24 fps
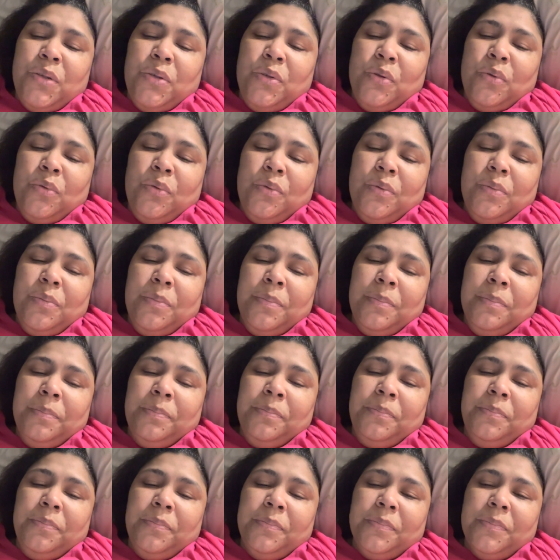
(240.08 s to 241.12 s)
to
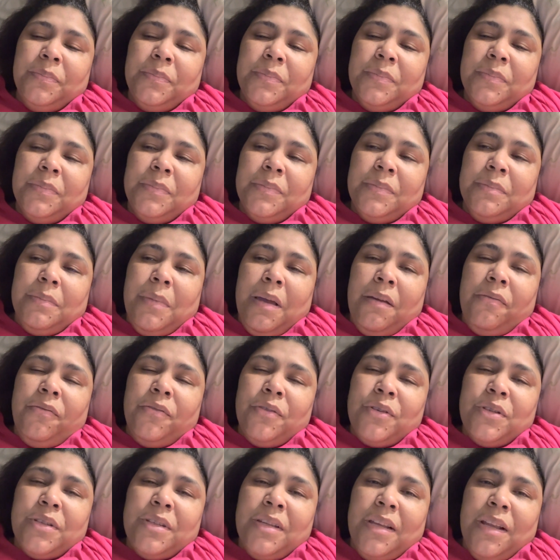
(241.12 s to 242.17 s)
my
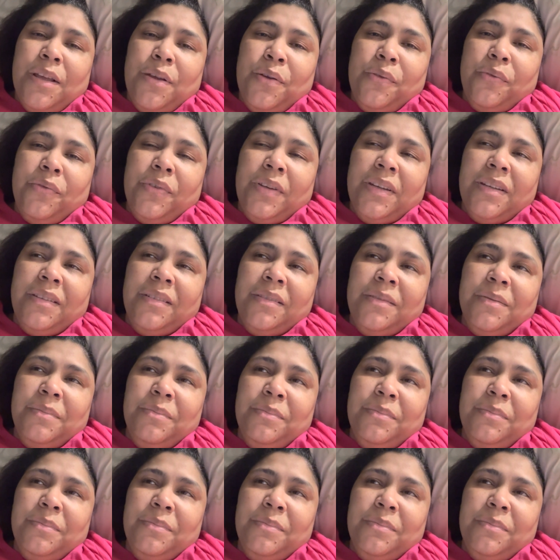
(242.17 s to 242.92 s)
first love and